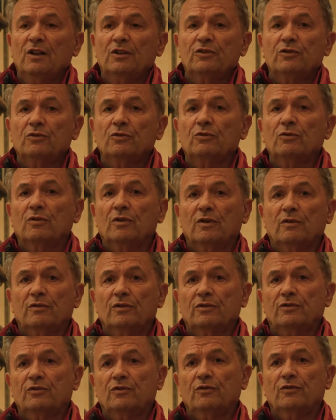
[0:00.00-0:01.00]

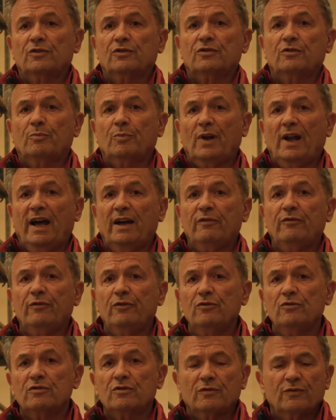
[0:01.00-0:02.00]
to supply food.